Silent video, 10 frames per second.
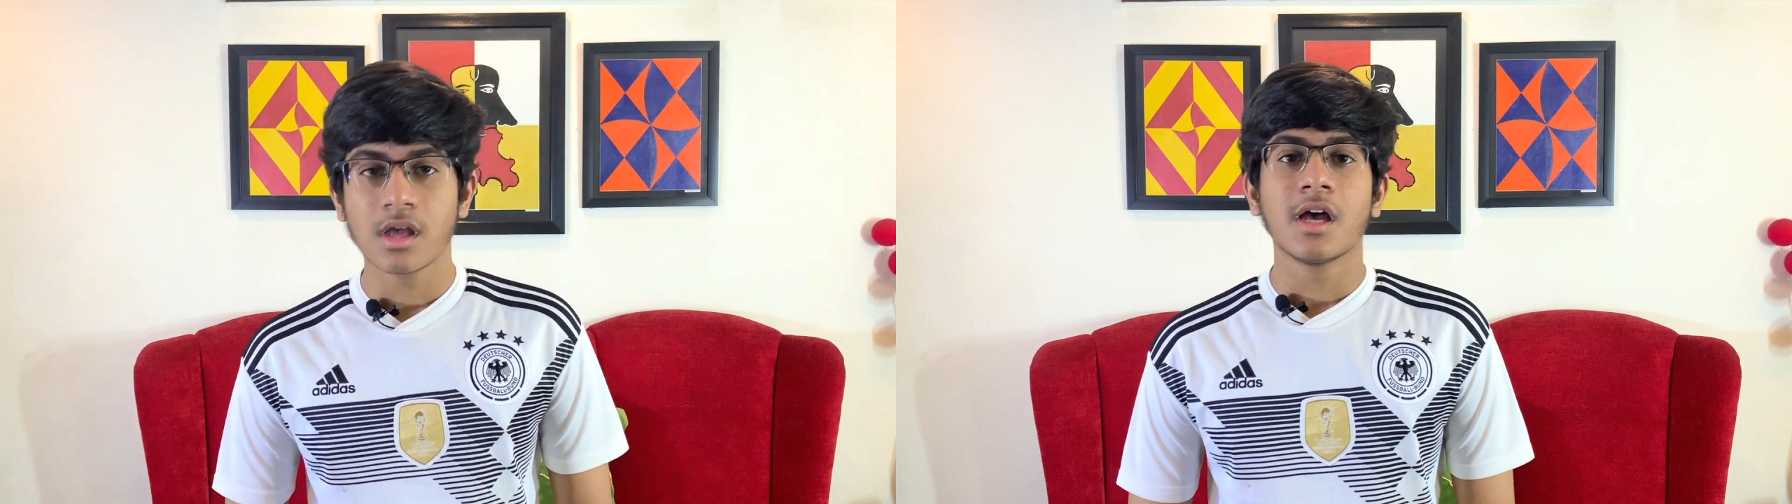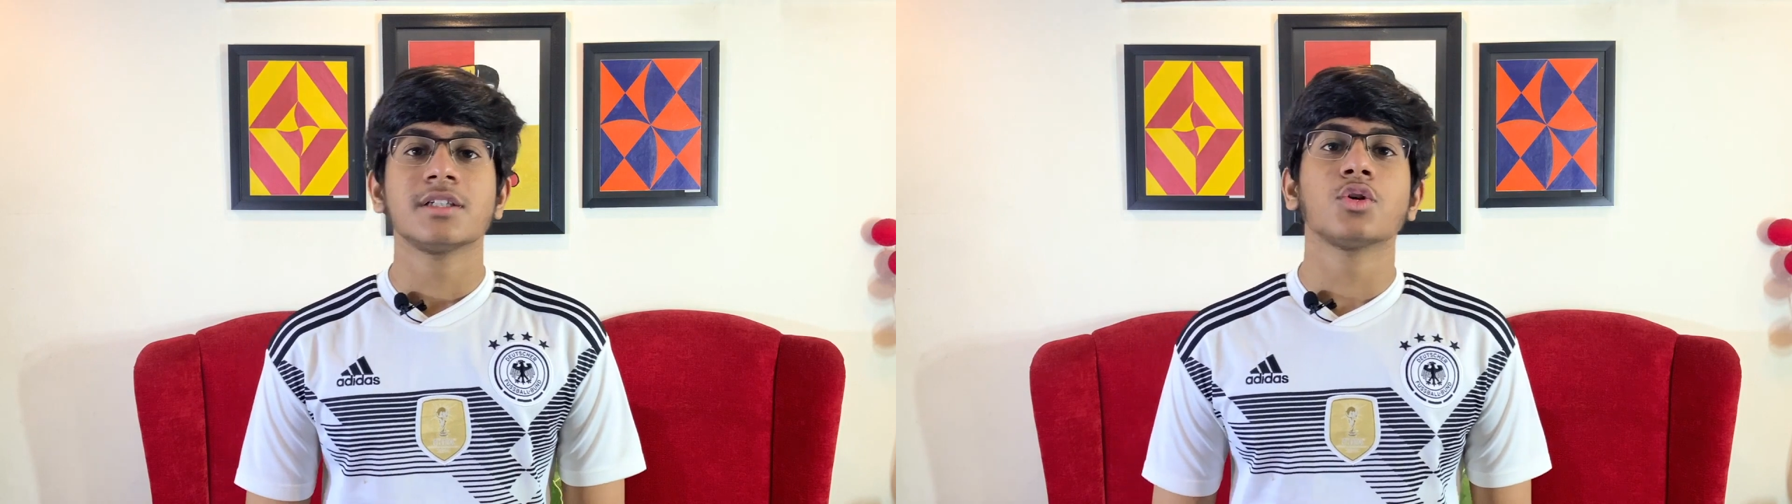
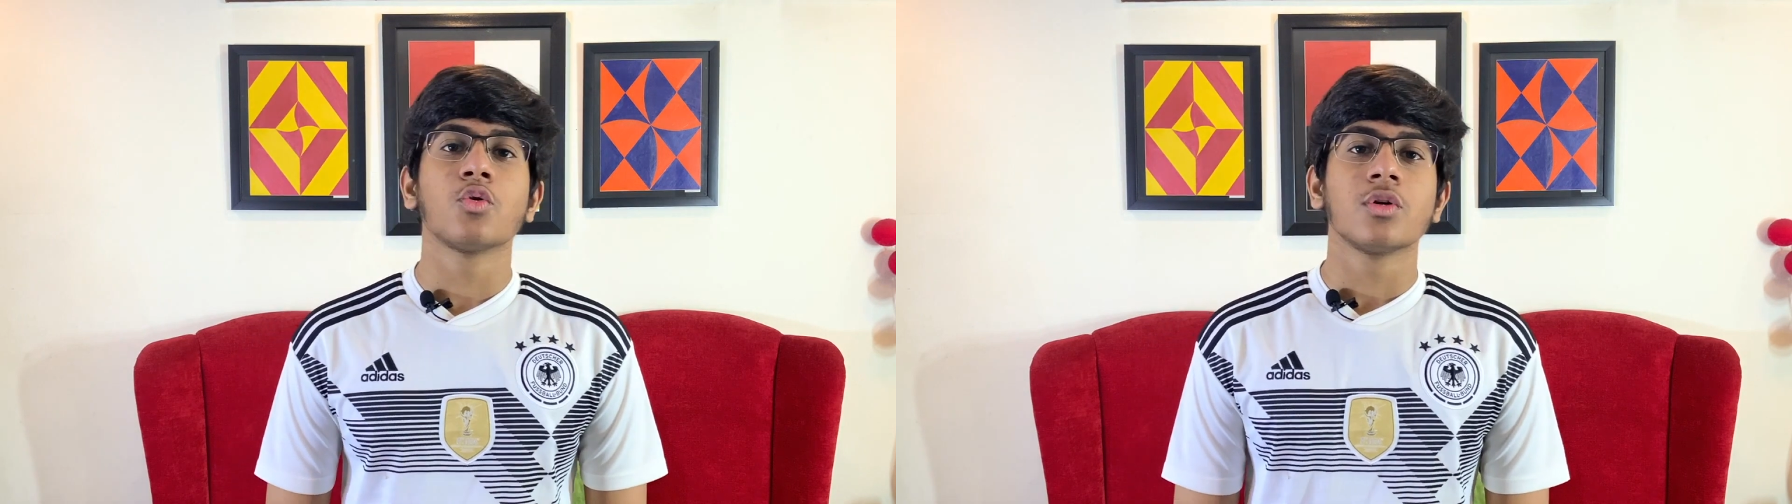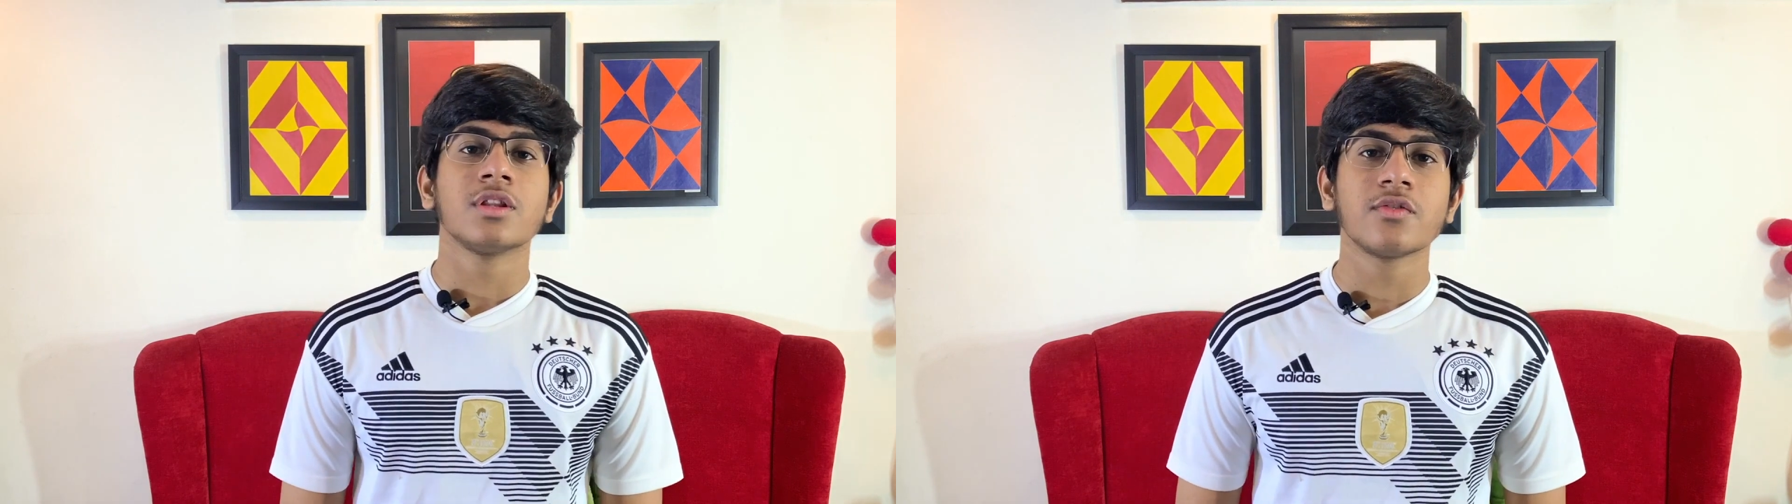
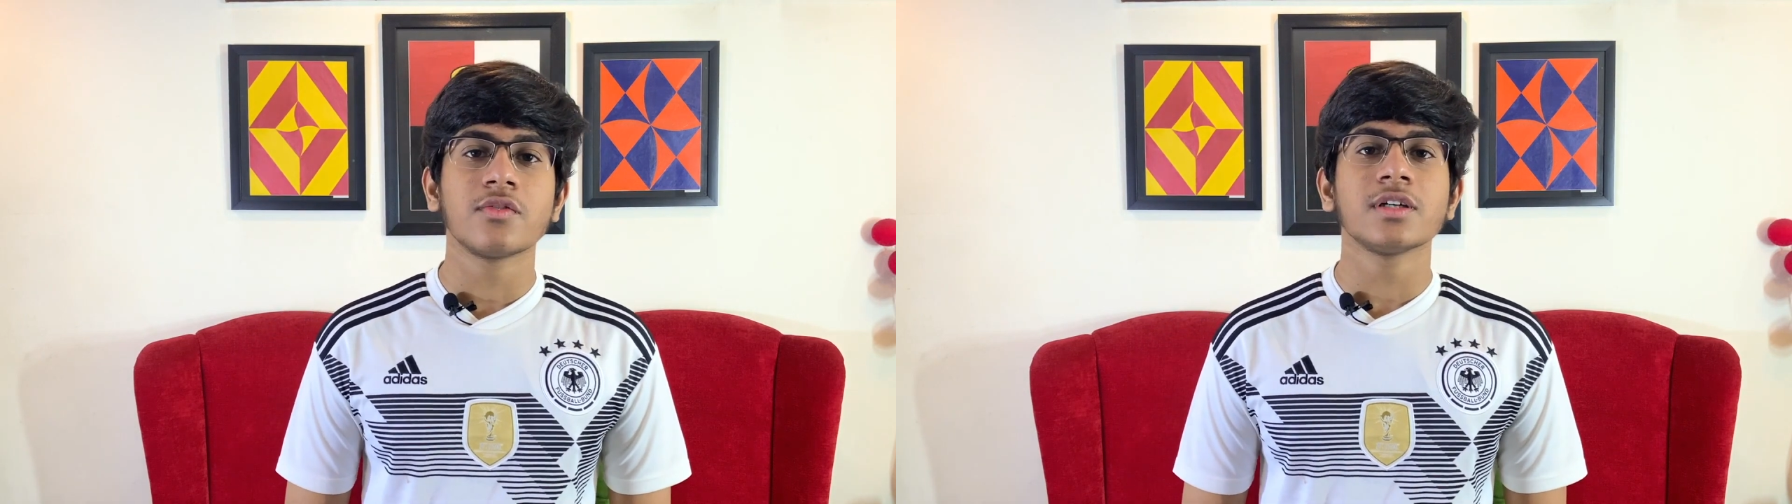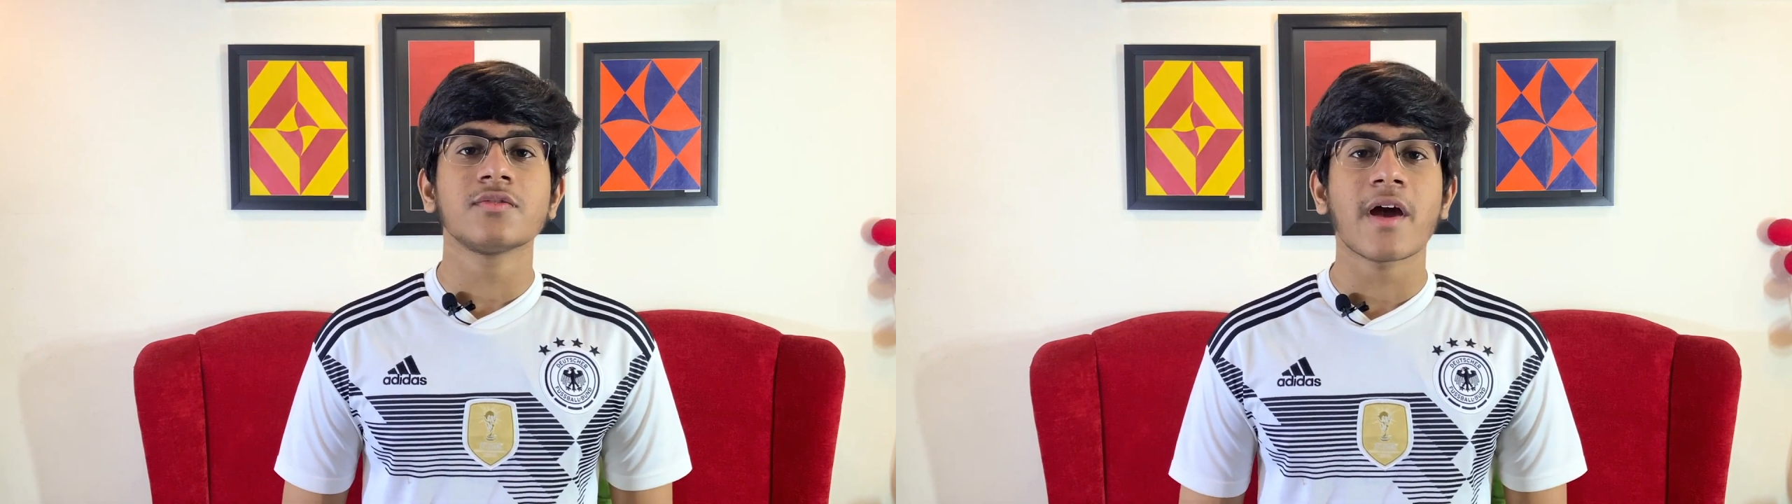So the
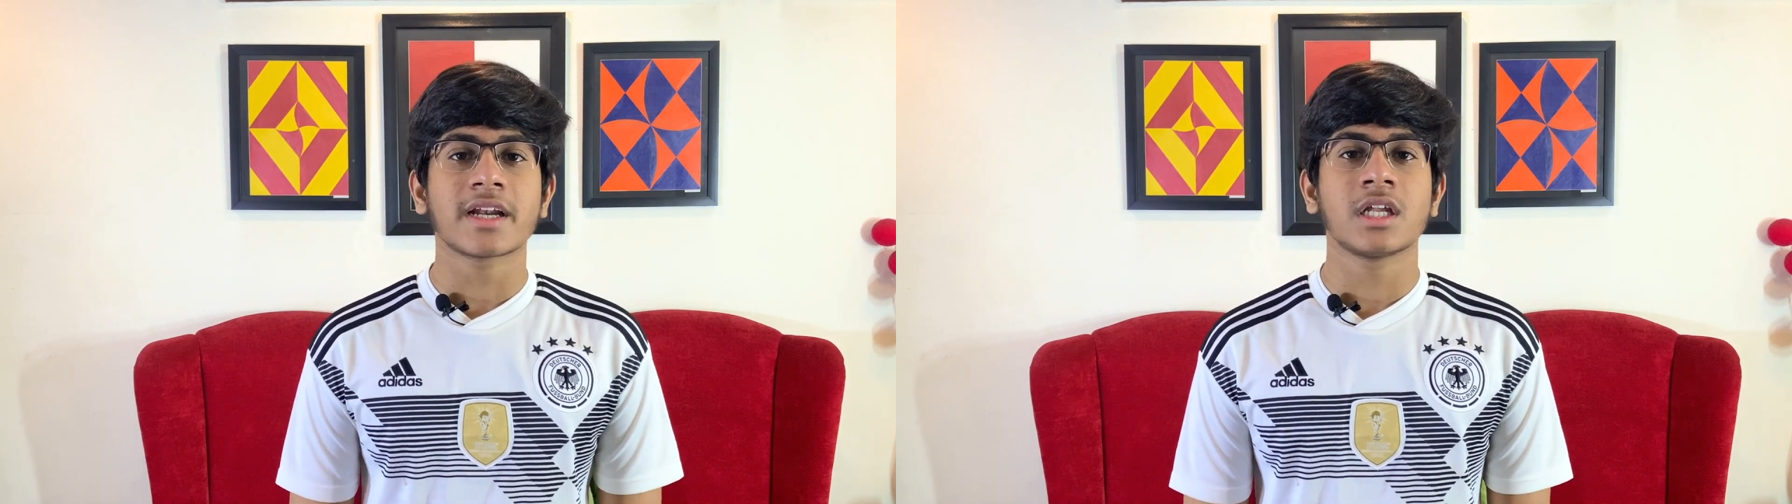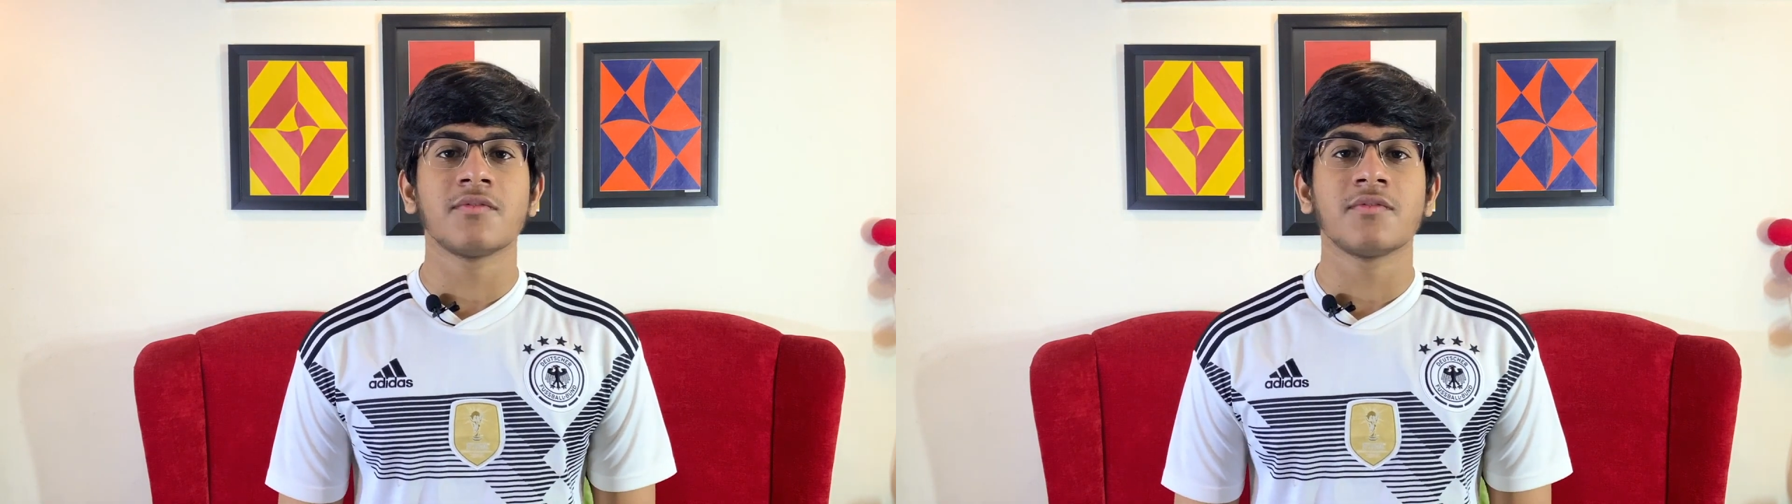first factor